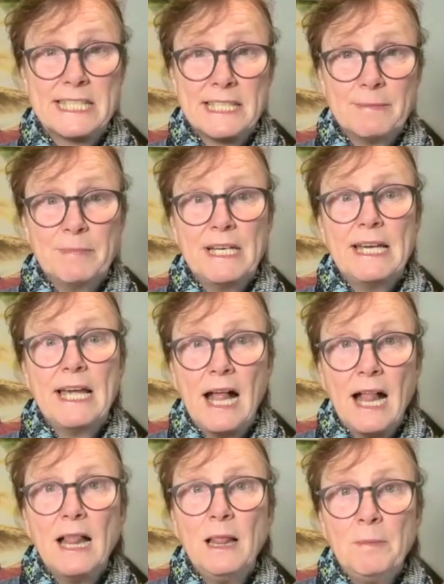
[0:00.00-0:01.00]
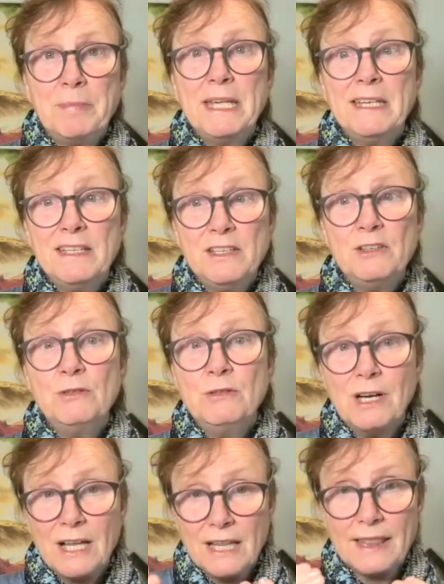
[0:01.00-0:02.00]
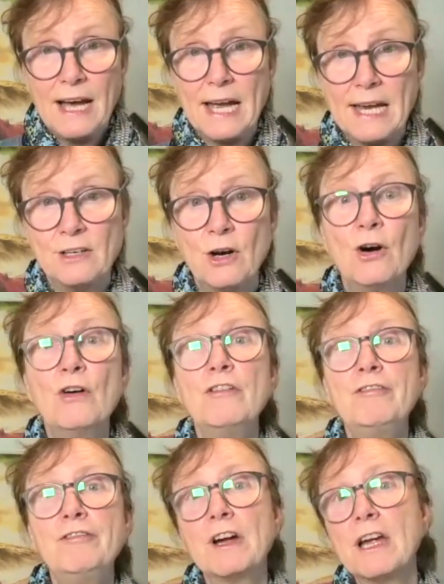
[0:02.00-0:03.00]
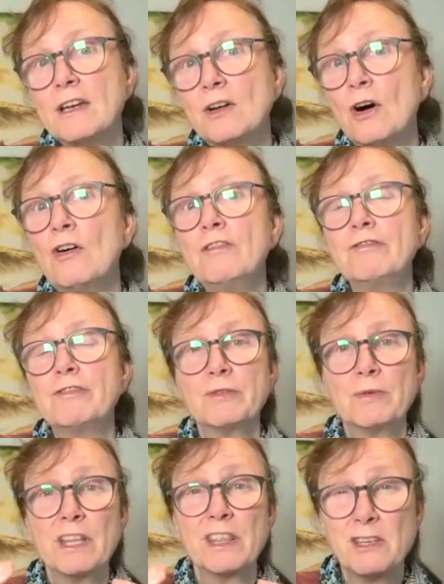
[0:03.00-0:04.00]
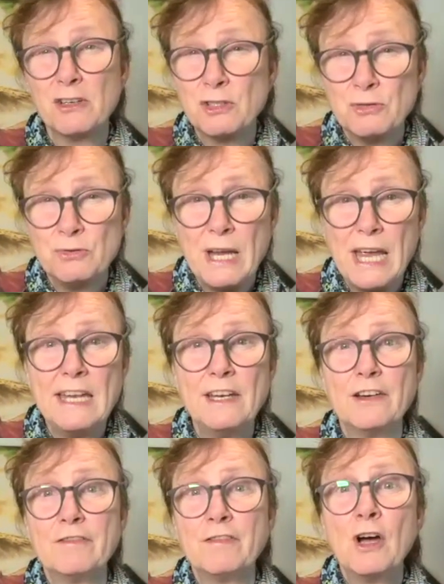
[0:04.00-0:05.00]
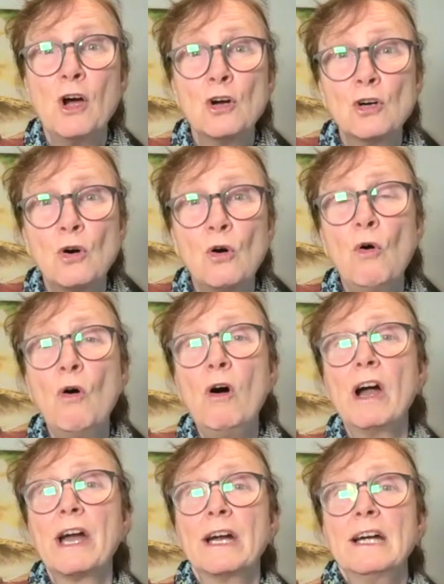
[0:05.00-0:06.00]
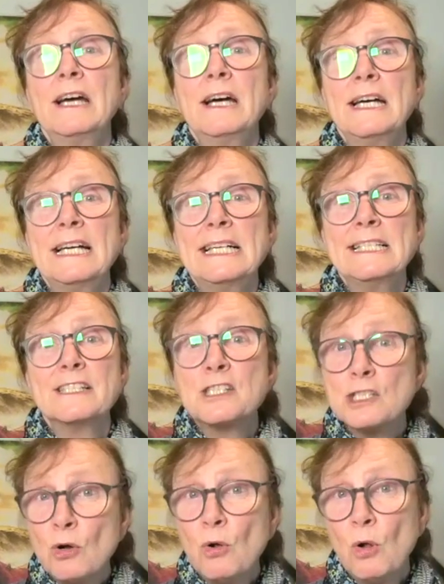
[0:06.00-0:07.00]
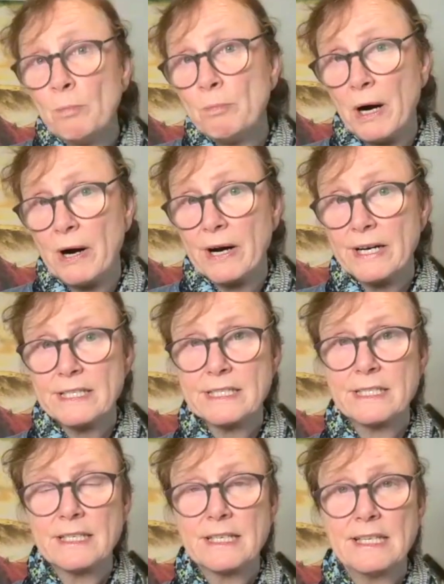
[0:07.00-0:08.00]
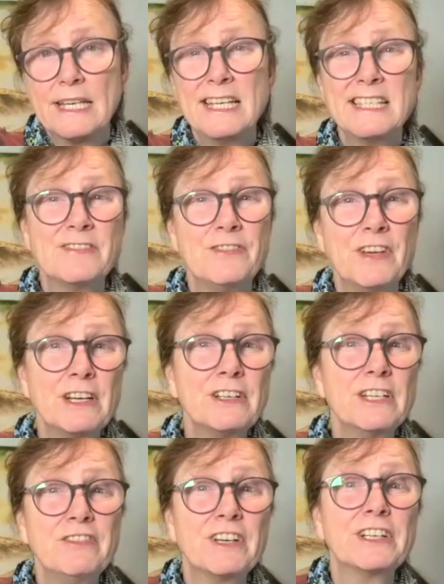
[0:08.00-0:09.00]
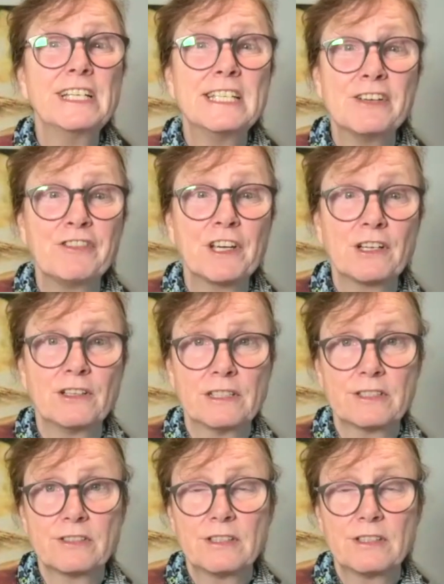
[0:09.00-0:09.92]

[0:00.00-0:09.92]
somebody helping you align over and over with your creative core soul part is very, very difficult.